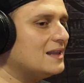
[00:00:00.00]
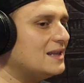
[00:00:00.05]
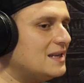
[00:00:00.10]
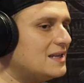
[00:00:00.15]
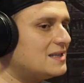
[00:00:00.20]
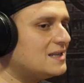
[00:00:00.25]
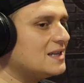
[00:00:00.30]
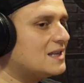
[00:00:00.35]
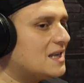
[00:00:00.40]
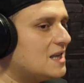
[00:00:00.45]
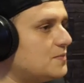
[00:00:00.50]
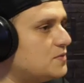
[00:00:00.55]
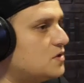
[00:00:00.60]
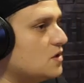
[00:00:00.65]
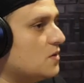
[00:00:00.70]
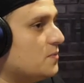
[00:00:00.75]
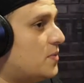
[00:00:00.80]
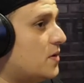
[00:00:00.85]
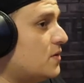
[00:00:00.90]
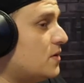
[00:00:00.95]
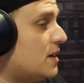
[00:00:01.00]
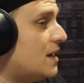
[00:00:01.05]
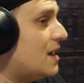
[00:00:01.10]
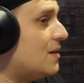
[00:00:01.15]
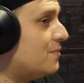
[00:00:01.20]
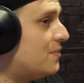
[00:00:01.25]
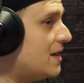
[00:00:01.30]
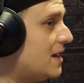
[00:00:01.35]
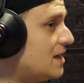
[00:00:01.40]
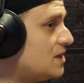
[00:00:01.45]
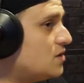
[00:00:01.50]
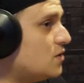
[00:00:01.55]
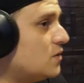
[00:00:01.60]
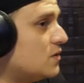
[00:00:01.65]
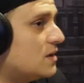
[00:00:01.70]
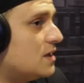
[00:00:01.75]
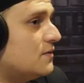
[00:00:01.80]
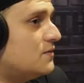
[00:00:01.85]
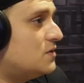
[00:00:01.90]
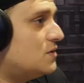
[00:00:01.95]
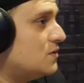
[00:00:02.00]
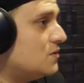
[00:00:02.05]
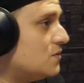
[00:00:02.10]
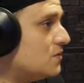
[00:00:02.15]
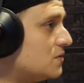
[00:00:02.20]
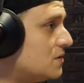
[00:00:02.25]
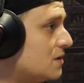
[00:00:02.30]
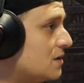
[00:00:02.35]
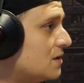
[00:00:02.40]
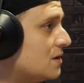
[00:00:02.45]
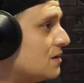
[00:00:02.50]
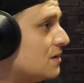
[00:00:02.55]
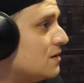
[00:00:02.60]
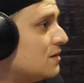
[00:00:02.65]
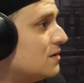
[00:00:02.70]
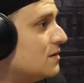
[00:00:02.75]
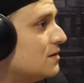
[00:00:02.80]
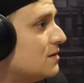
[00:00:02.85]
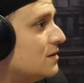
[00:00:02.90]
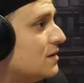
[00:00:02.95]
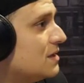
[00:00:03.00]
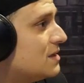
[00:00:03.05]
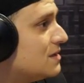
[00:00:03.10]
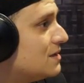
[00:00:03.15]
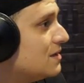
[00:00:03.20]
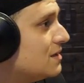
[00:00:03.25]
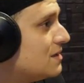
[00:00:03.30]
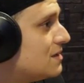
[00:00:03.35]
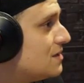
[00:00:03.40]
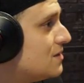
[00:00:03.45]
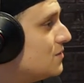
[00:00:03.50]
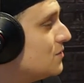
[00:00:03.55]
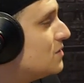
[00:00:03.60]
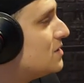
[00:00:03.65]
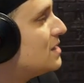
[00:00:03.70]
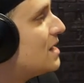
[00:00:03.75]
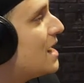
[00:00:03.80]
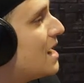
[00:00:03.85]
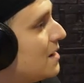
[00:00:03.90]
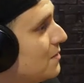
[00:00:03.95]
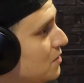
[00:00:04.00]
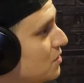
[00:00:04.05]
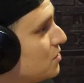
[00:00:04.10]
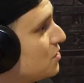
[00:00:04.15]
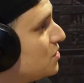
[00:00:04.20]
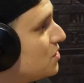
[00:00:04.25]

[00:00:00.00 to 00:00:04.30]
least it keeps your opponent at bay, so it gives you the distance to time your